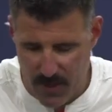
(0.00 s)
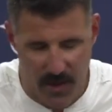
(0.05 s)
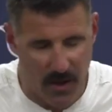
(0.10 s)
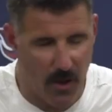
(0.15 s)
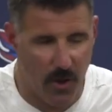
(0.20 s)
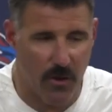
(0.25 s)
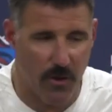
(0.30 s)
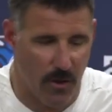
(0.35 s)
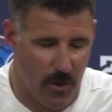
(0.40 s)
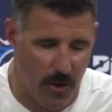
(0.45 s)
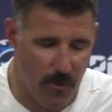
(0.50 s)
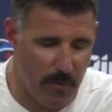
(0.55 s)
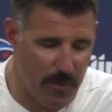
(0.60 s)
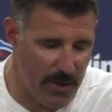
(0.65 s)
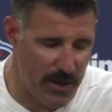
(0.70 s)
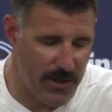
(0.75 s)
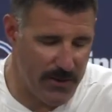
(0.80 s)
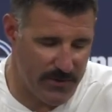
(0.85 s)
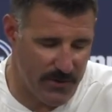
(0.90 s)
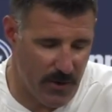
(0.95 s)
all, all
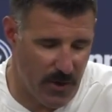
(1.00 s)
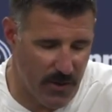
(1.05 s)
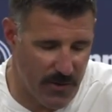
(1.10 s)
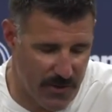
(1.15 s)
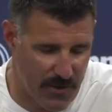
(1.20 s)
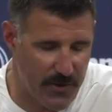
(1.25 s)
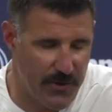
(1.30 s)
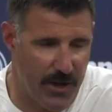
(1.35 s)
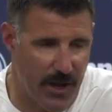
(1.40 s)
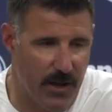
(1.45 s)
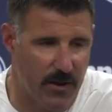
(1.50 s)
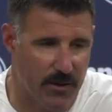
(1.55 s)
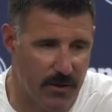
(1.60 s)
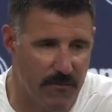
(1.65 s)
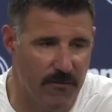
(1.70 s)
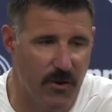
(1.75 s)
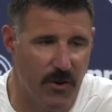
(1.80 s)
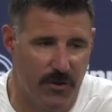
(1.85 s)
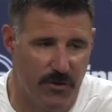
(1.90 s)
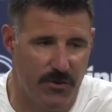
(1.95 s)
plays and all third down
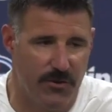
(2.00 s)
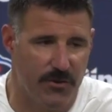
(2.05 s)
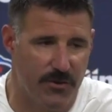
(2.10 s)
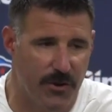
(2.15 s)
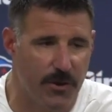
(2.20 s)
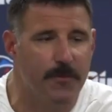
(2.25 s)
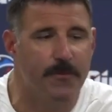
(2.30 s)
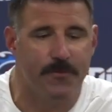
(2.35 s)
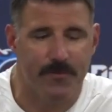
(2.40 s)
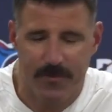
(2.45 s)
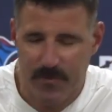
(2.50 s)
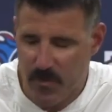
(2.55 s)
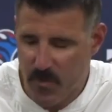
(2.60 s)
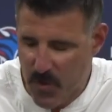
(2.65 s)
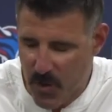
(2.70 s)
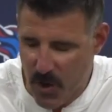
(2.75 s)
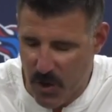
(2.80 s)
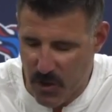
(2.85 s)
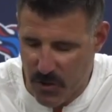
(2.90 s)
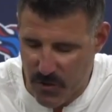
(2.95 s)
conversions are,
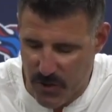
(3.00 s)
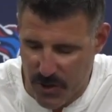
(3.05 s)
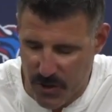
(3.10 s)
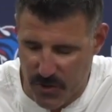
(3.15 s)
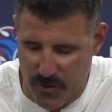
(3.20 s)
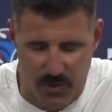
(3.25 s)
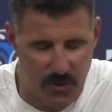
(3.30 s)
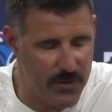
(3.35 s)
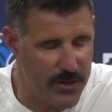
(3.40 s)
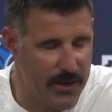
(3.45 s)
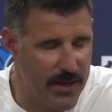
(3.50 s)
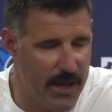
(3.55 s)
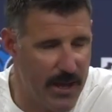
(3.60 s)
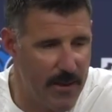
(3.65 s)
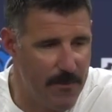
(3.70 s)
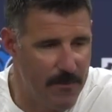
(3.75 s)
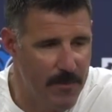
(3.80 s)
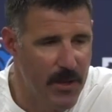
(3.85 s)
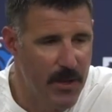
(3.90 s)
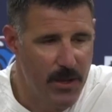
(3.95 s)
are critical in the
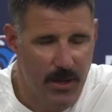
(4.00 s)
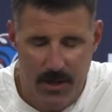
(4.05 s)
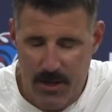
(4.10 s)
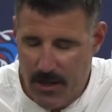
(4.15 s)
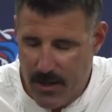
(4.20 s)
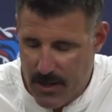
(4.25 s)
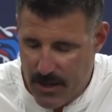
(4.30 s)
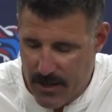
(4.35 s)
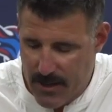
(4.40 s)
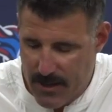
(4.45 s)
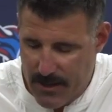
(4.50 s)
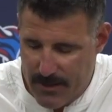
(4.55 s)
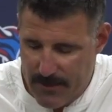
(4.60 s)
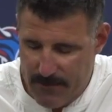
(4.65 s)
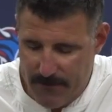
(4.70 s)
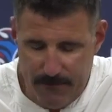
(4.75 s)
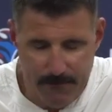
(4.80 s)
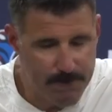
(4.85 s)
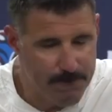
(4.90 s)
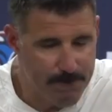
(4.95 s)
game.
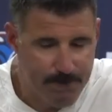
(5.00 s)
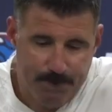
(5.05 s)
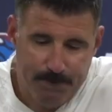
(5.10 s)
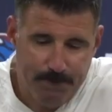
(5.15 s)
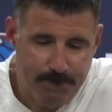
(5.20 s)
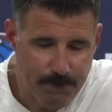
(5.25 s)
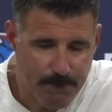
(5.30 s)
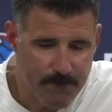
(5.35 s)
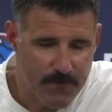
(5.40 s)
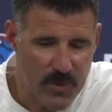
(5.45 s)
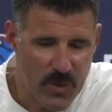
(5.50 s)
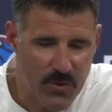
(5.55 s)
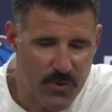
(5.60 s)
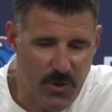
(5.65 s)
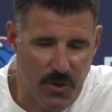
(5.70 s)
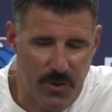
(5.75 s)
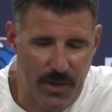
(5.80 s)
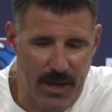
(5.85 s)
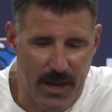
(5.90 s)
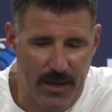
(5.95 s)
Um,
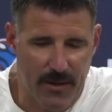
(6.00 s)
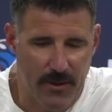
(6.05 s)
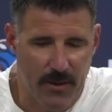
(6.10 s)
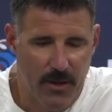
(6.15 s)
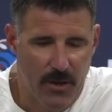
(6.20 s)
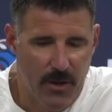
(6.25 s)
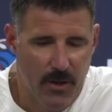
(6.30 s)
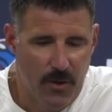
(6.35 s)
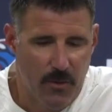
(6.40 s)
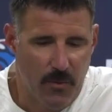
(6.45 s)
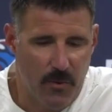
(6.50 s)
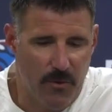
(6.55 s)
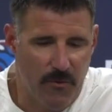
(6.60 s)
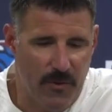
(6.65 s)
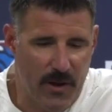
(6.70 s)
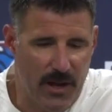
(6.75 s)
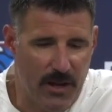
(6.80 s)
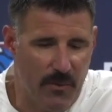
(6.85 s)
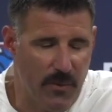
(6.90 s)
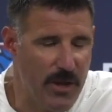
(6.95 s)
so again, we'll
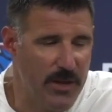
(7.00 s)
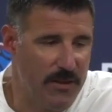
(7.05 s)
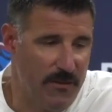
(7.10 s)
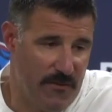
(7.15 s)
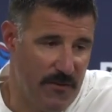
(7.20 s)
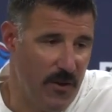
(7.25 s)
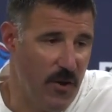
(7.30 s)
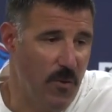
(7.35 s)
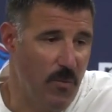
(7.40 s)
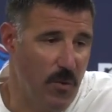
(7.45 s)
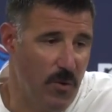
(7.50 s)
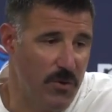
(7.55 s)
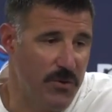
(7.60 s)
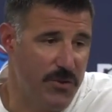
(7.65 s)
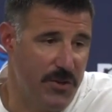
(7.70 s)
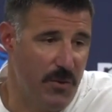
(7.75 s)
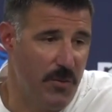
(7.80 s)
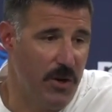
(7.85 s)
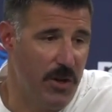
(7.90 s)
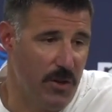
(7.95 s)
evaluate the film. We'll
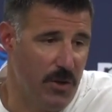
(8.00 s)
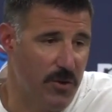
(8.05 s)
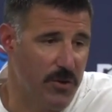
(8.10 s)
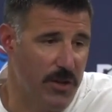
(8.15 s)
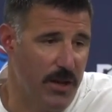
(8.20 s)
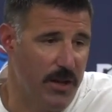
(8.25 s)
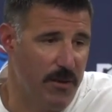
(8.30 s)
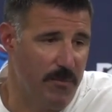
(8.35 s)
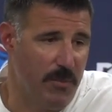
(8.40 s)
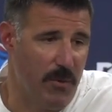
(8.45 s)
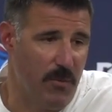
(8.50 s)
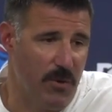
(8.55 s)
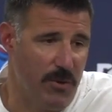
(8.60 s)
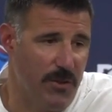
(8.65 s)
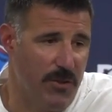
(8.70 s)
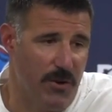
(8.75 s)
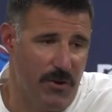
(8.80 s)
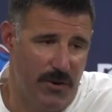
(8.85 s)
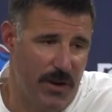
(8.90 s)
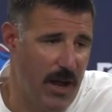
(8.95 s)
see what it looked like. But when
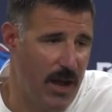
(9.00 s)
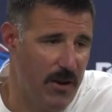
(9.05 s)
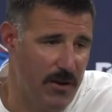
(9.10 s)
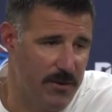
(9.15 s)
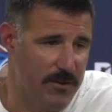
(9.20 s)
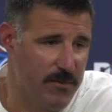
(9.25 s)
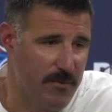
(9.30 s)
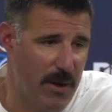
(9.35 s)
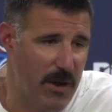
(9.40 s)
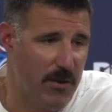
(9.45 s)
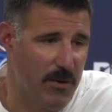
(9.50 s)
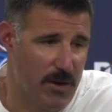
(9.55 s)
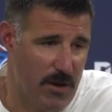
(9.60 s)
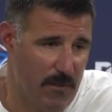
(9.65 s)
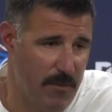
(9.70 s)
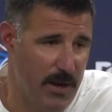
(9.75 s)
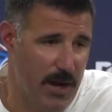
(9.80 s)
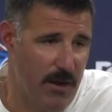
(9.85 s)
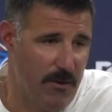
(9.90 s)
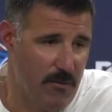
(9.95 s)
third down, it's about
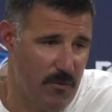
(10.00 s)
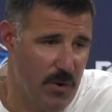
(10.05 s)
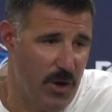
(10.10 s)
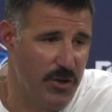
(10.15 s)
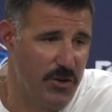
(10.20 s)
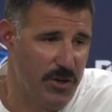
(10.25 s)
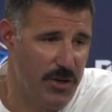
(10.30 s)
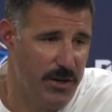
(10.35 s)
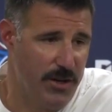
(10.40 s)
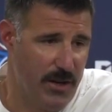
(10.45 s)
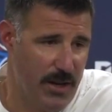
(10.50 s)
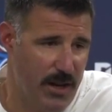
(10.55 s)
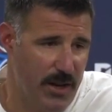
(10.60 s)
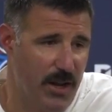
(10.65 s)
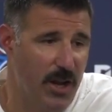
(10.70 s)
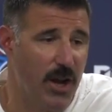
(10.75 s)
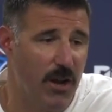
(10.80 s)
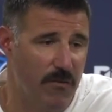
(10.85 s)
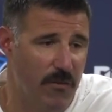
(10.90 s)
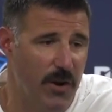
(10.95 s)
coming out and rushing and, and
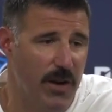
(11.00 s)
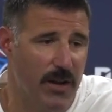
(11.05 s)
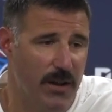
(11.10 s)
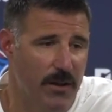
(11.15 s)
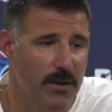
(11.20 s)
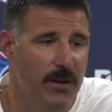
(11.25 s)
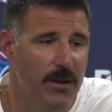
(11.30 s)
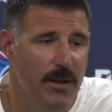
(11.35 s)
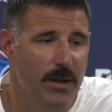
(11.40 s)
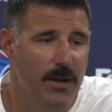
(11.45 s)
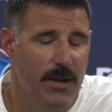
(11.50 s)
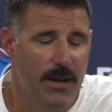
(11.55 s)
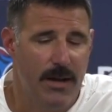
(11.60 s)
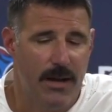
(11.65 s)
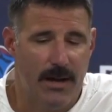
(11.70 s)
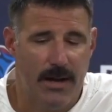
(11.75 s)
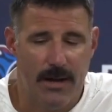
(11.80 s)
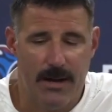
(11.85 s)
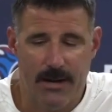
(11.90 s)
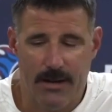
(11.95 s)
covering.
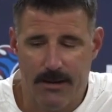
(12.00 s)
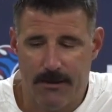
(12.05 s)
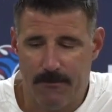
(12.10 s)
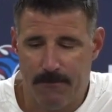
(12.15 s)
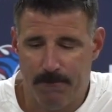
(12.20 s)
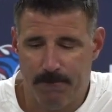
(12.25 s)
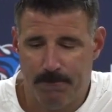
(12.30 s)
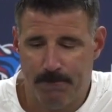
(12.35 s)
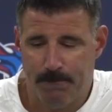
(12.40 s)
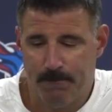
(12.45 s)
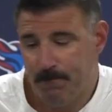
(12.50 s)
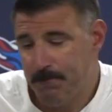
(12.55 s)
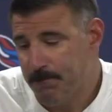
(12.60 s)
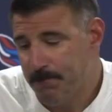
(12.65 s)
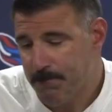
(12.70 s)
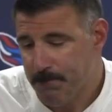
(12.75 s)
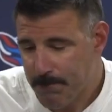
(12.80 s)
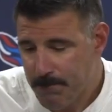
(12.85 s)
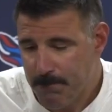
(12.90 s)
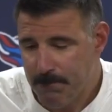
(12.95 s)
Um,
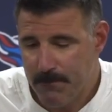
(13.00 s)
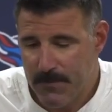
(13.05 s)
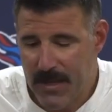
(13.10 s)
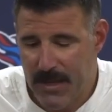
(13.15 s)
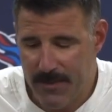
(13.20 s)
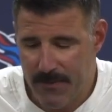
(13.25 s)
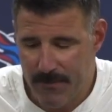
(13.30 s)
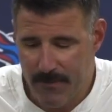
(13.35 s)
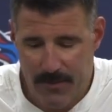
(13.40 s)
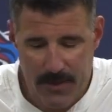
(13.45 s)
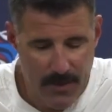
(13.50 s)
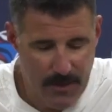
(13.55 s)
and